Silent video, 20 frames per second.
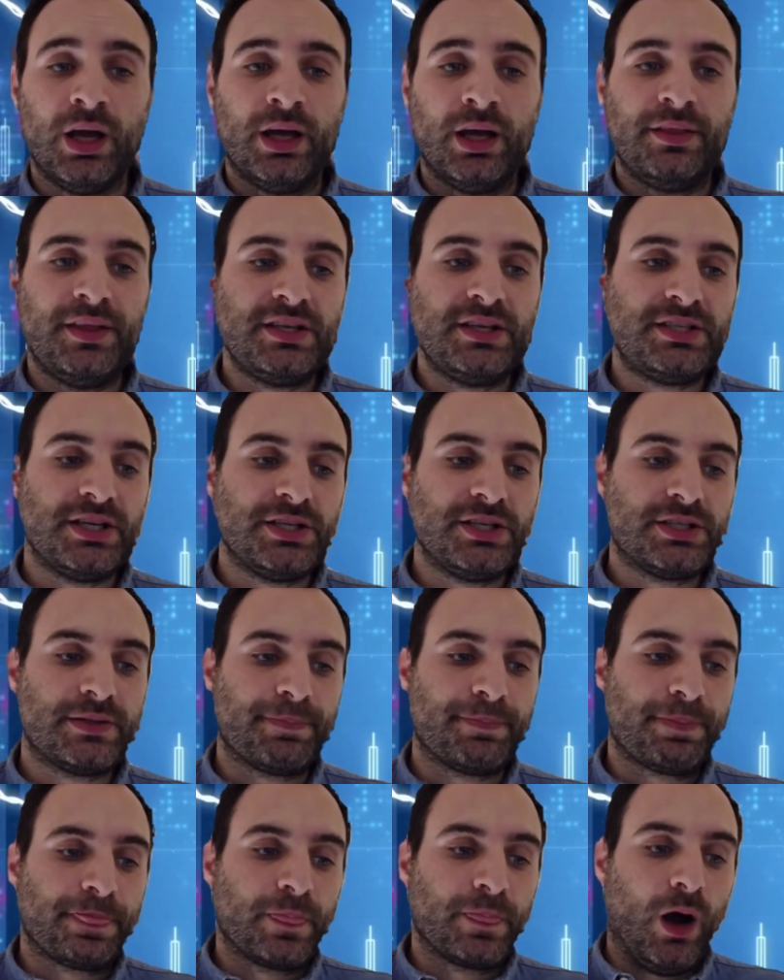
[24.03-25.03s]
This is
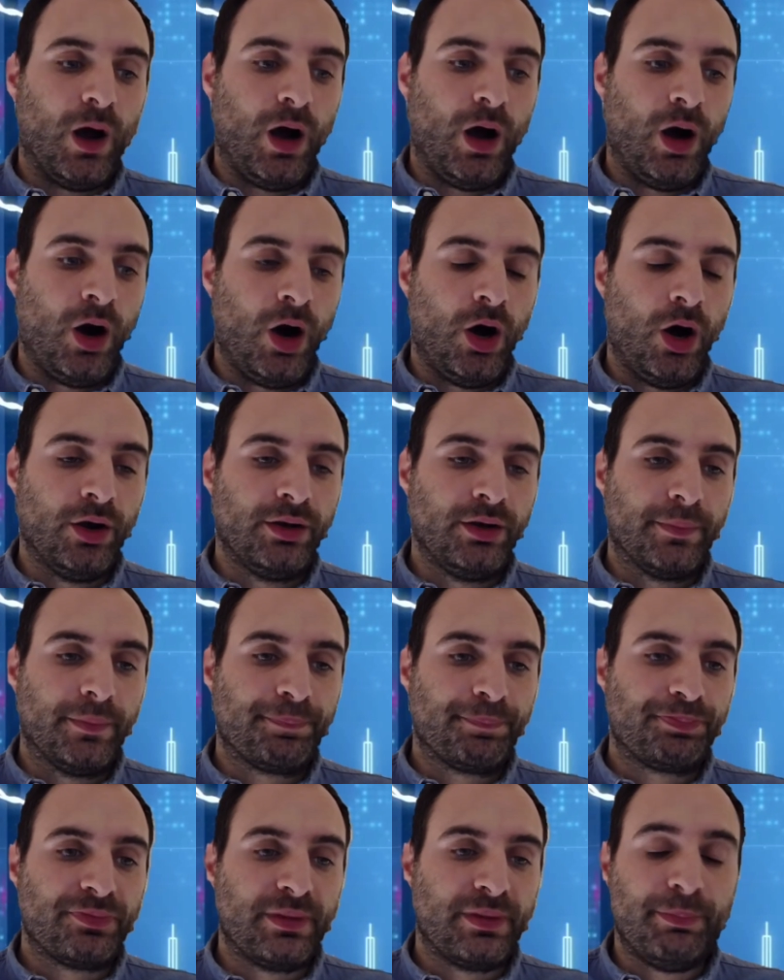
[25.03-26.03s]
on
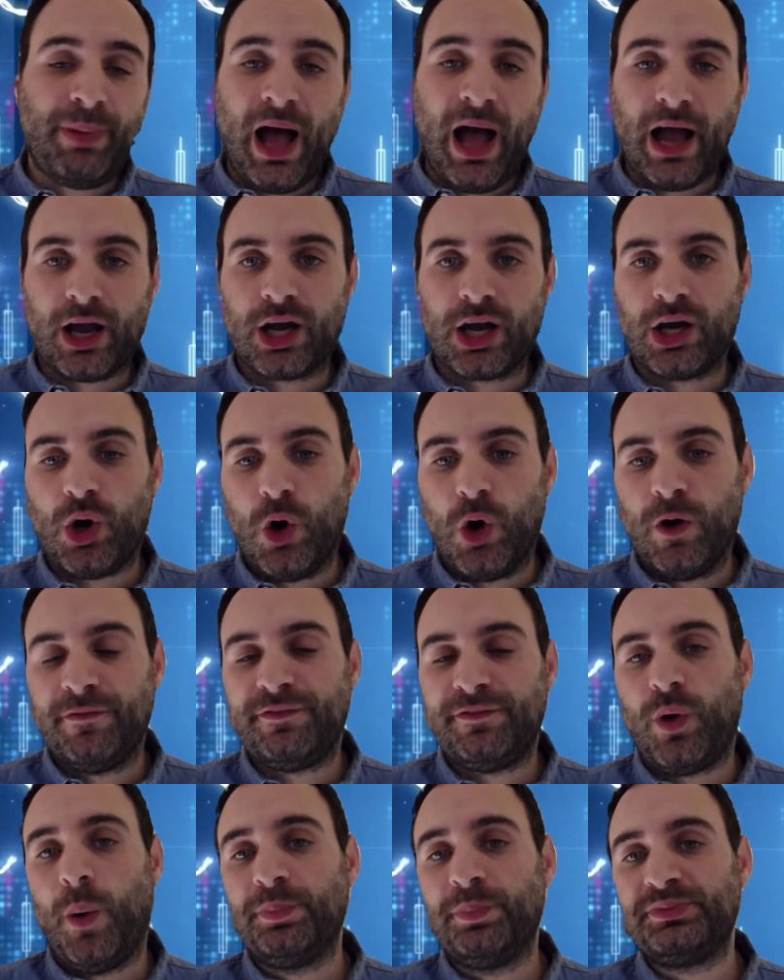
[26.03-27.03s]
the back of
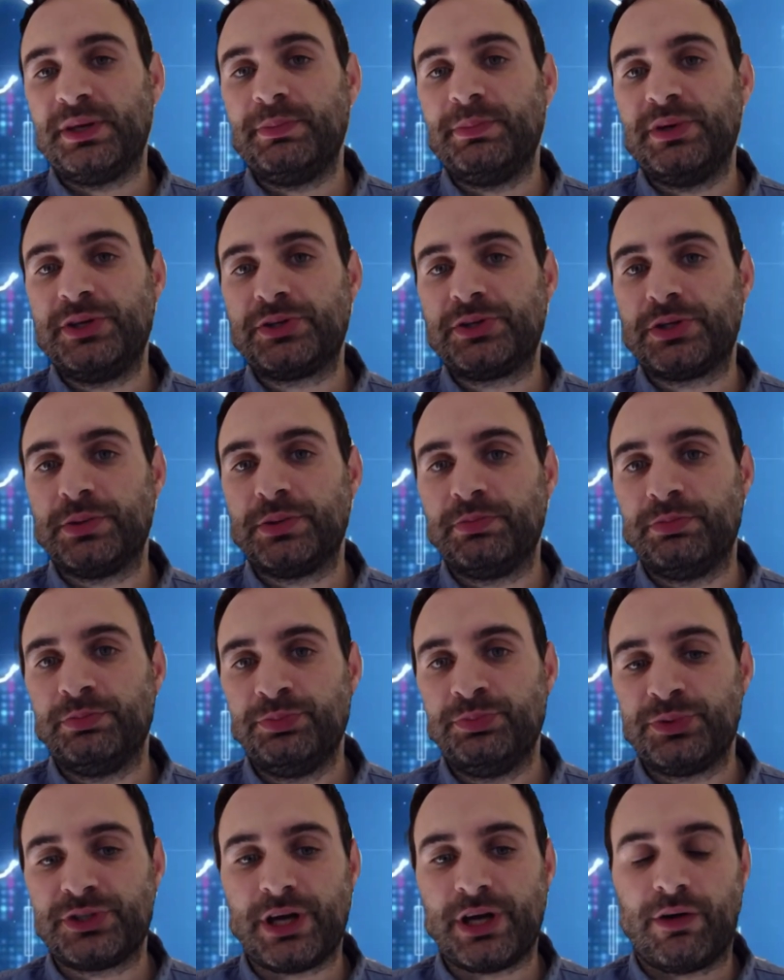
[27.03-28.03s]
optimism
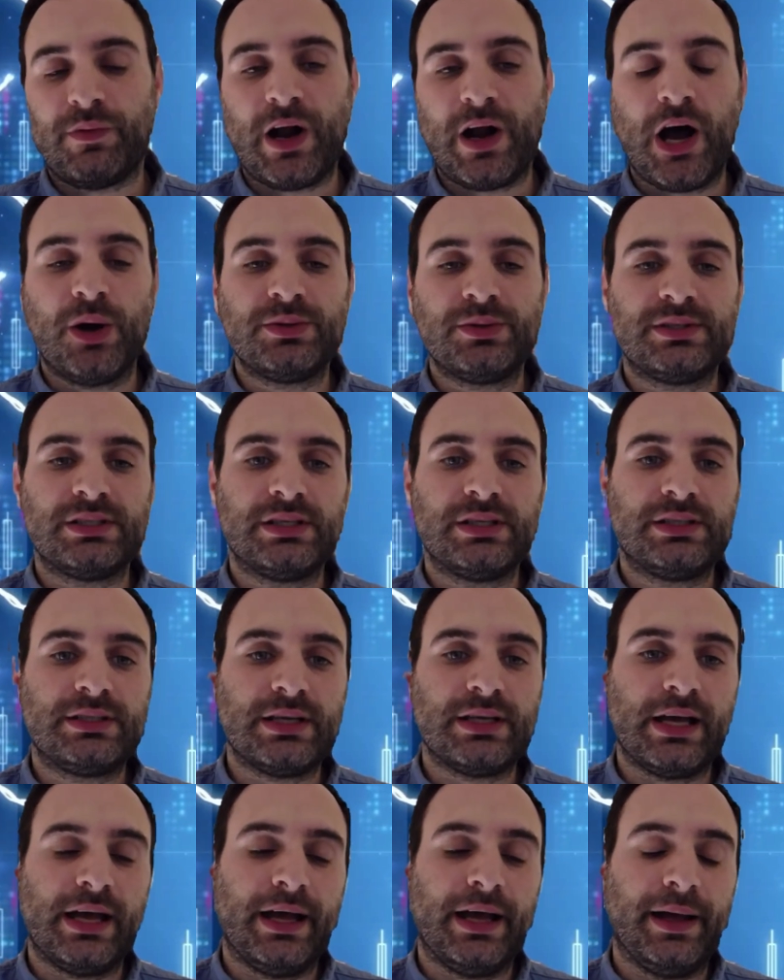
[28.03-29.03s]
surrounded
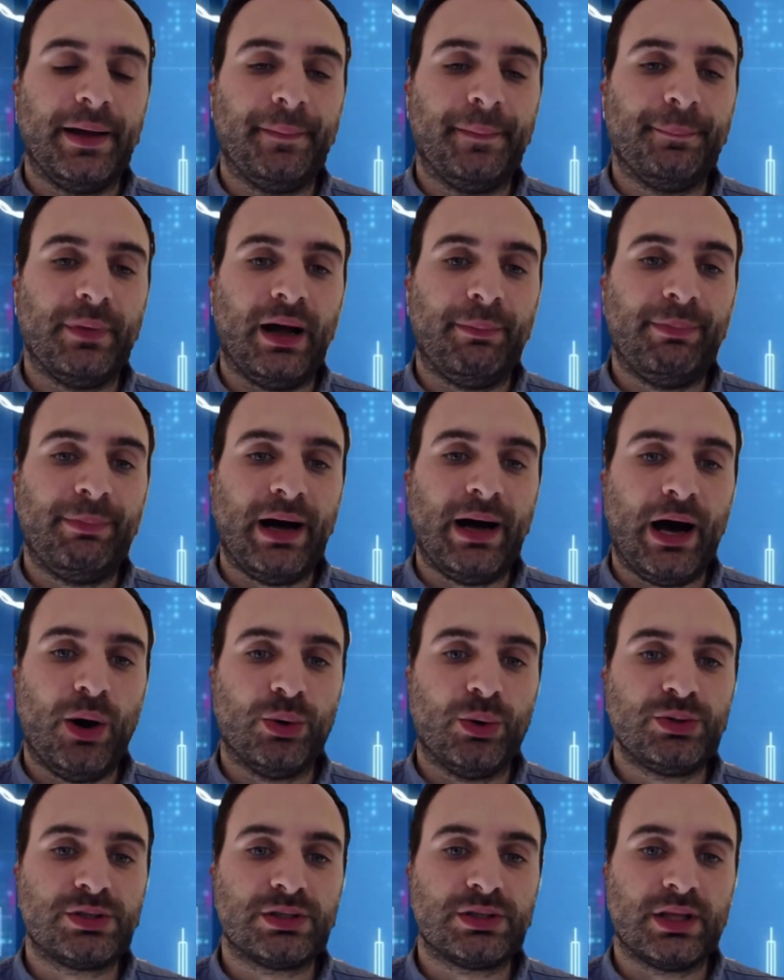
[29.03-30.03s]

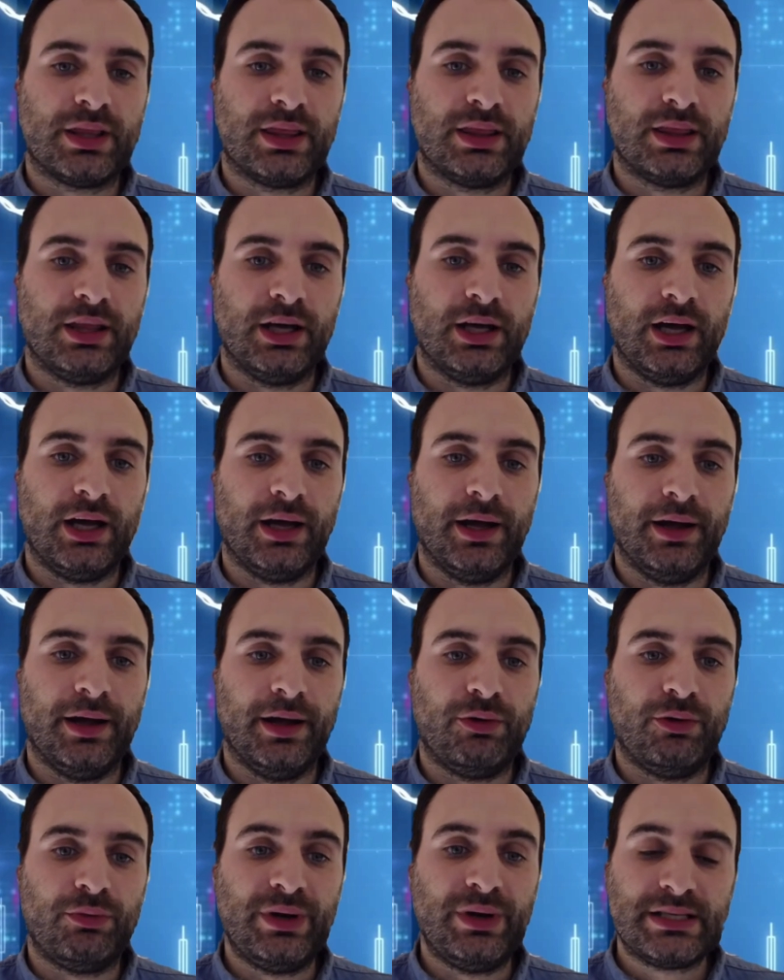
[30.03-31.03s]
about the
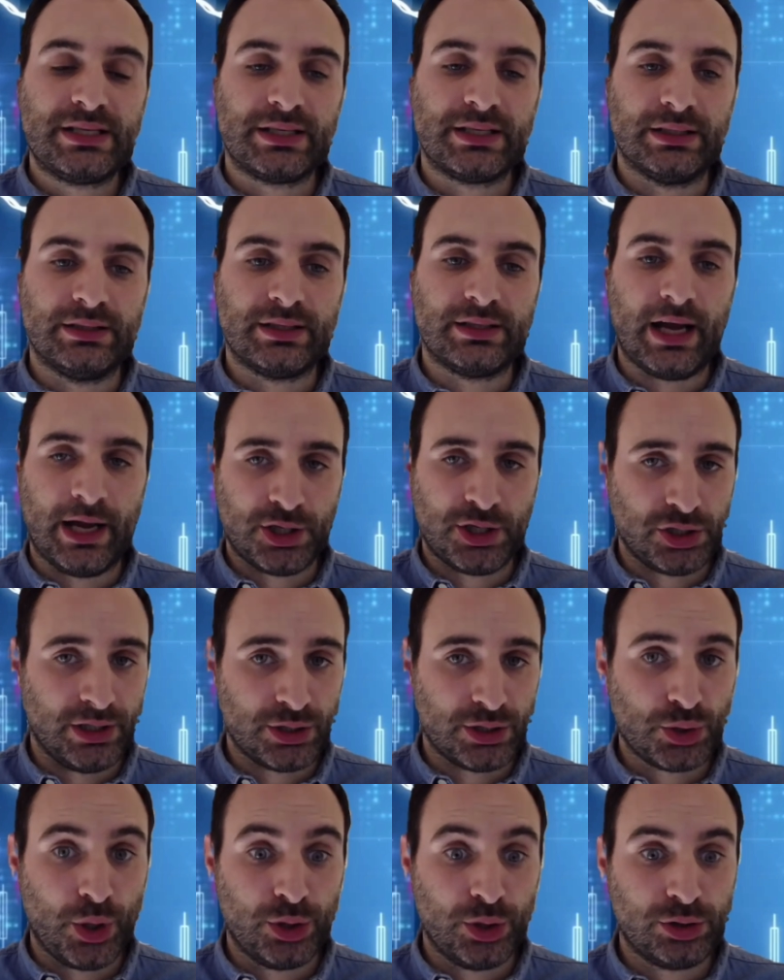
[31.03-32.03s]
recent, actually it's
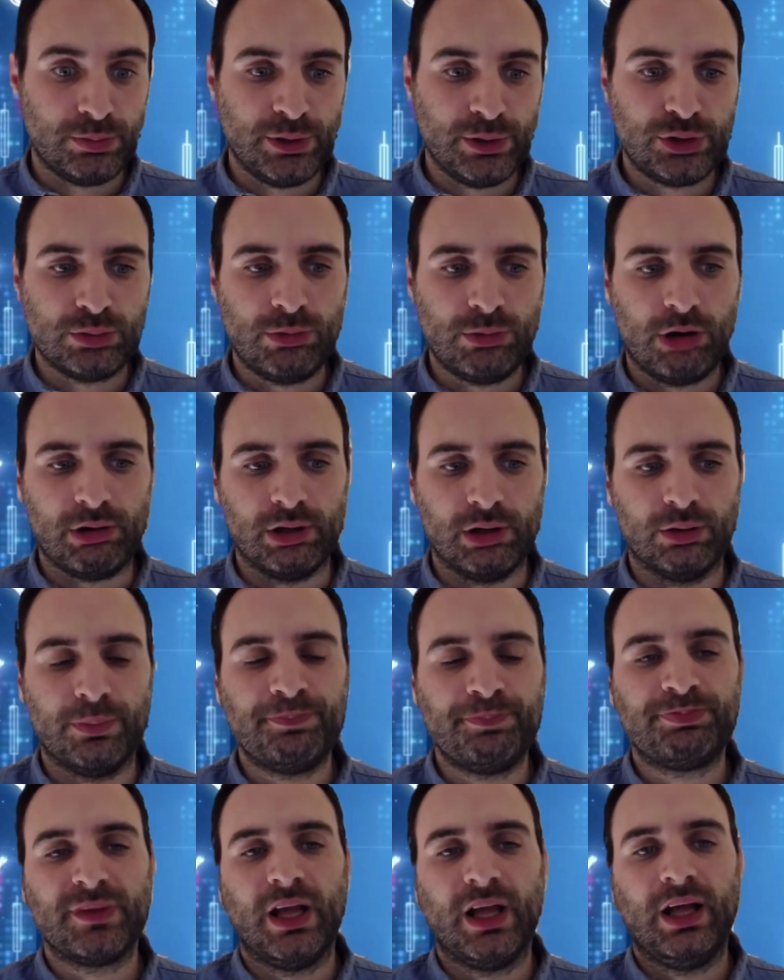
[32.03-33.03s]
going to be tomorrow,
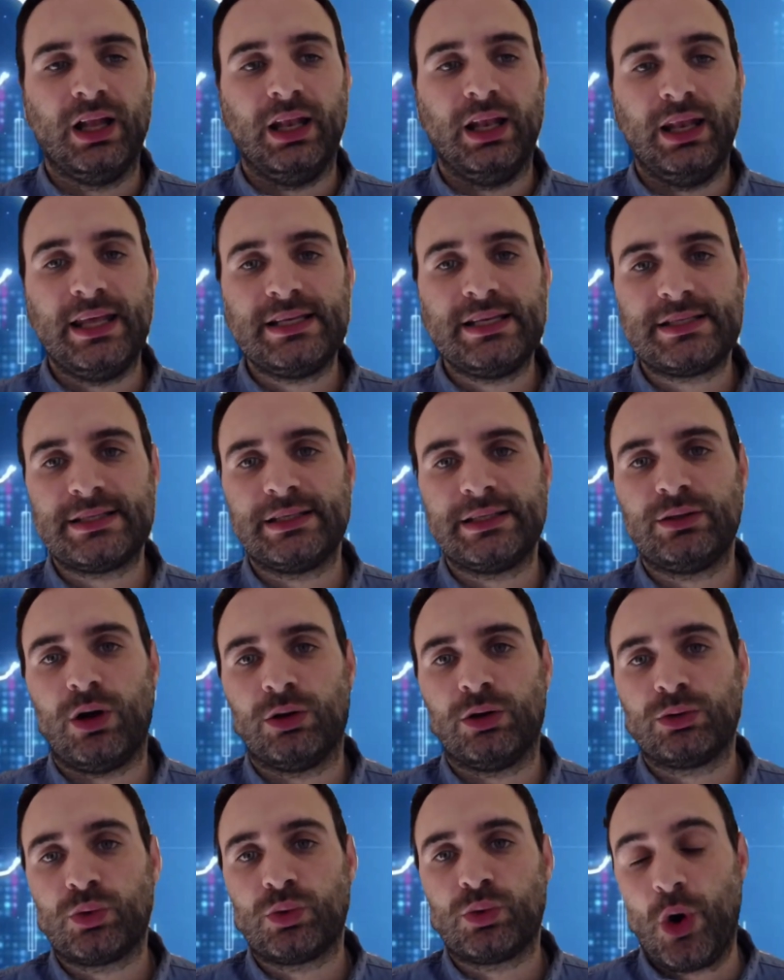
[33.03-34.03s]
listing
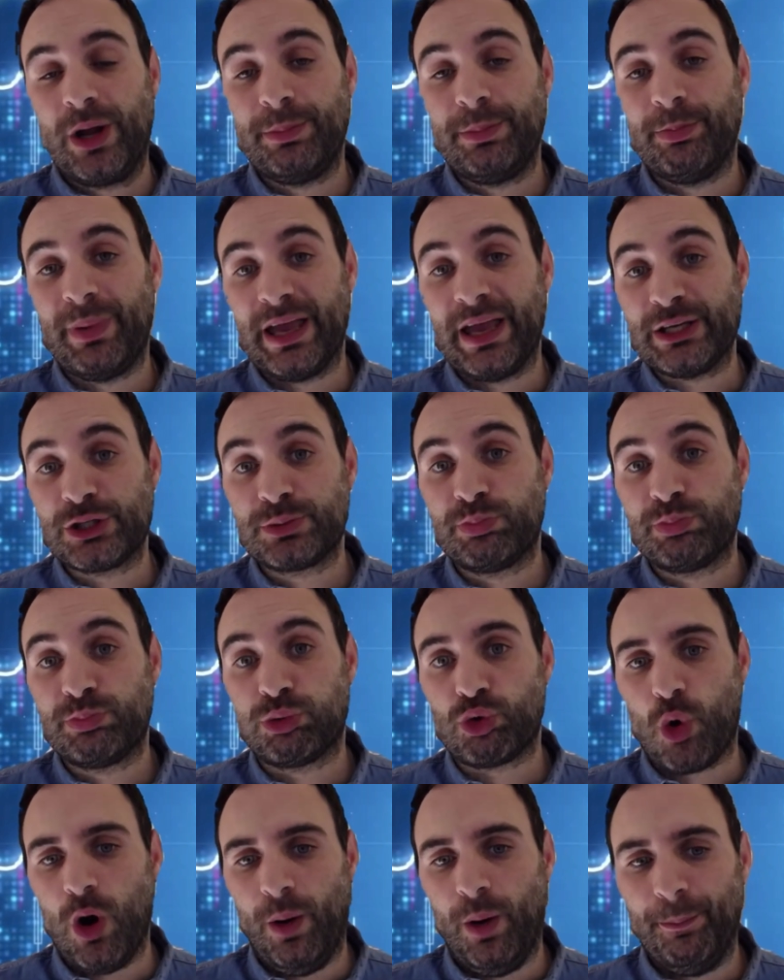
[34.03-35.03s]
on Coinbase
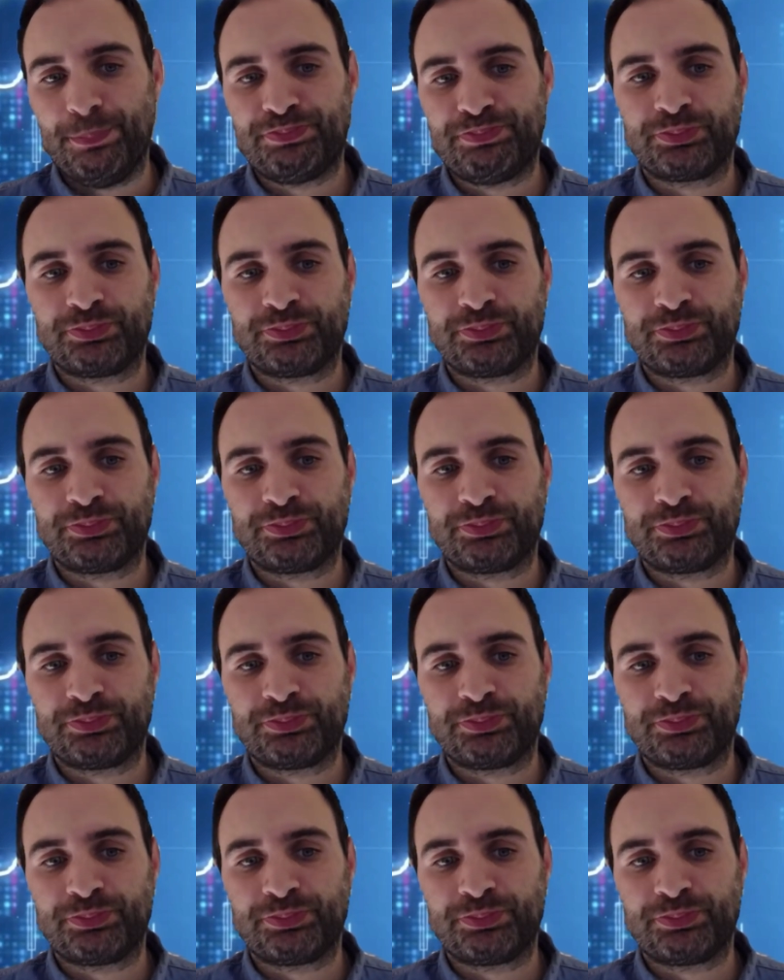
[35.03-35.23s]
Pro.